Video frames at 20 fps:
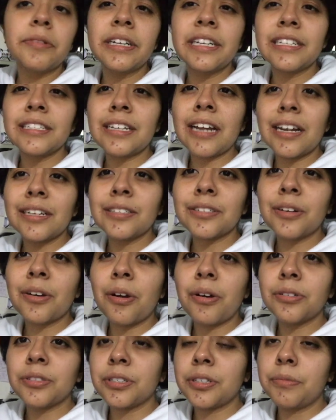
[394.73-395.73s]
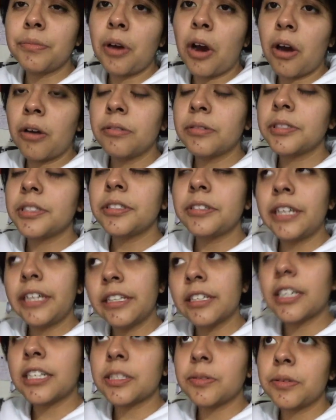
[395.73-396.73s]
we decided to go to the mall to
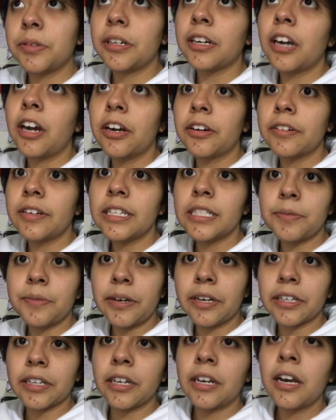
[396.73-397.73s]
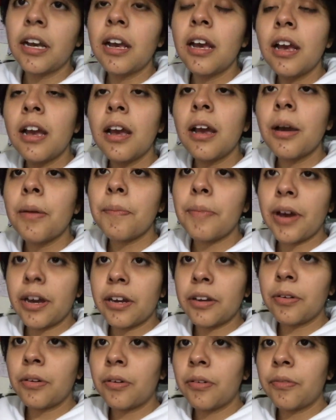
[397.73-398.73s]
eat because we were hungry as fuck.
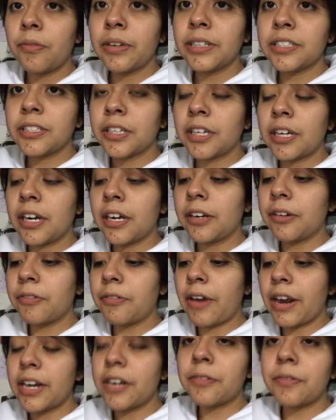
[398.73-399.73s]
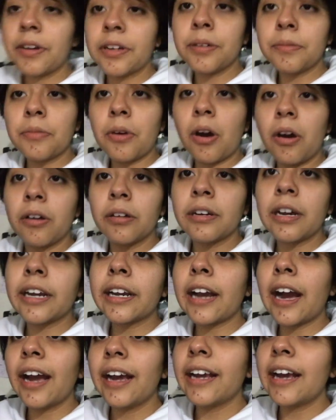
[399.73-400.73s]
But we took a ride around the mall. A
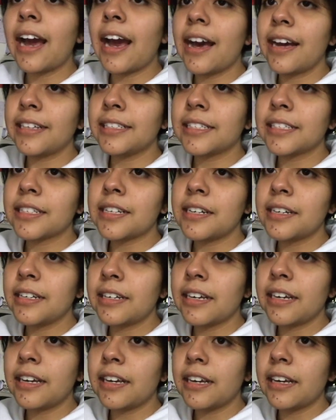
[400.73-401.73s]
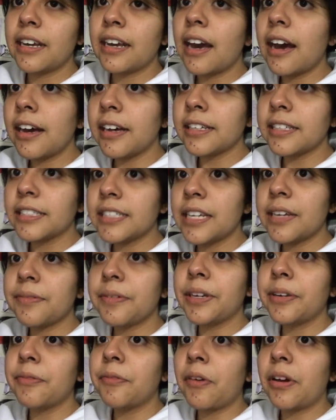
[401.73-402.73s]
guy asked us if
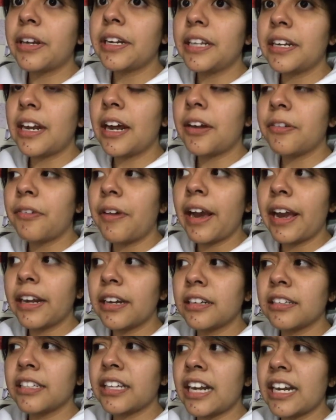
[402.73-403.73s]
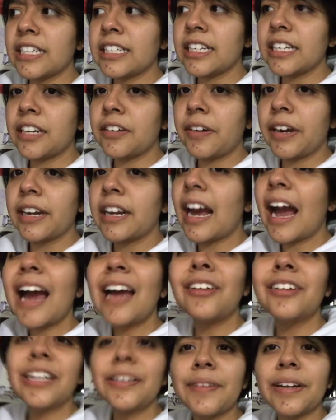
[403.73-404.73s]
we wanted a ride. Did I say that right? I
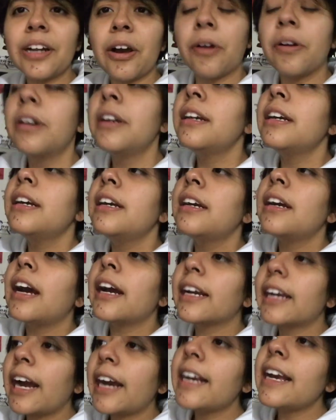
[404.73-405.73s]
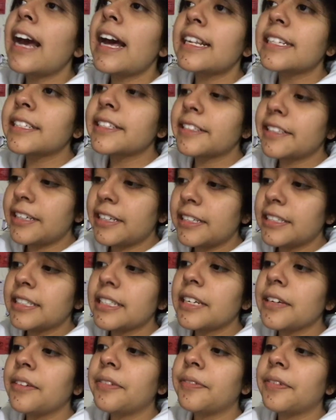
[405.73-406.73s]
don't even know. A guy asked us
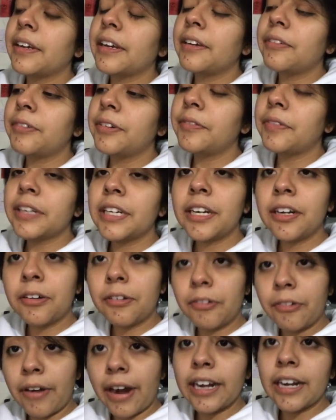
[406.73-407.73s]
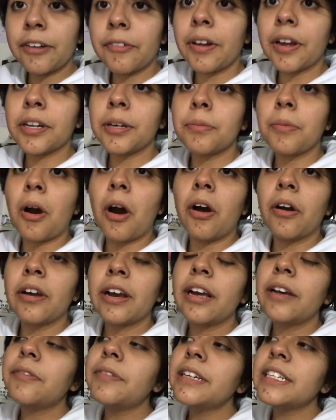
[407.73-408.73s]
if we wanted a ride around the mall,
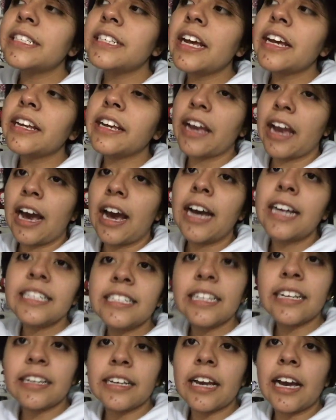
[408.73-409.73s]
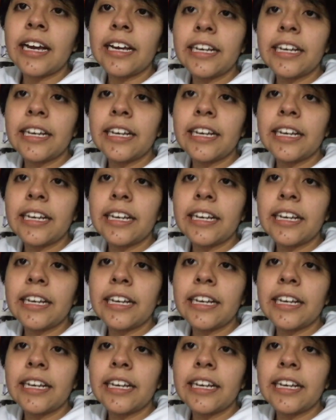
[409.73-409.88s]
and we say yeah. I say yeah